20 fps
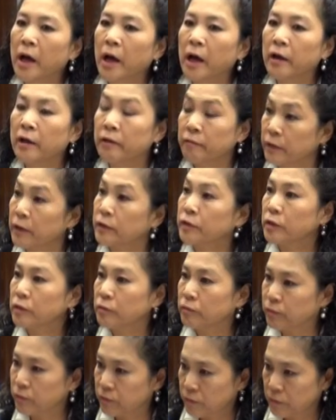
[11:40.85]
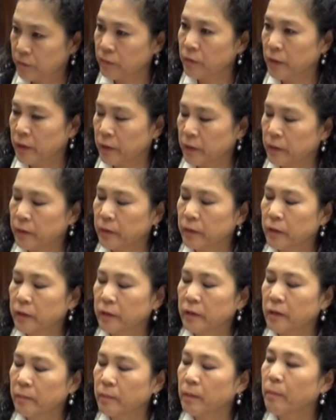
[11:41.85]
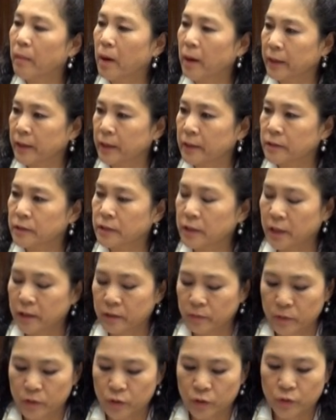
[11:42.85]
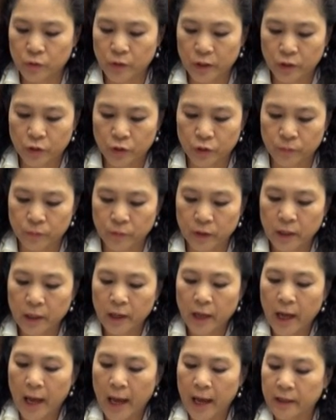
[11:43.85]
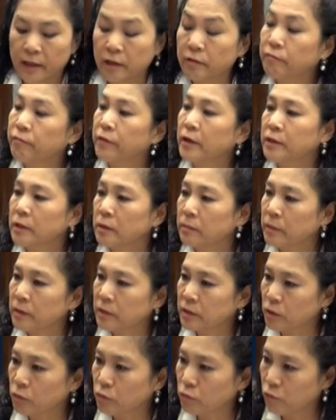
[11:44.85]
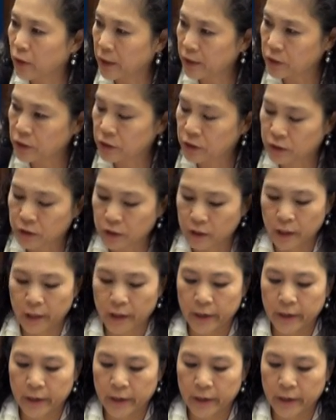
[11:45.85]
effective labor market administration, and then fundamental rights,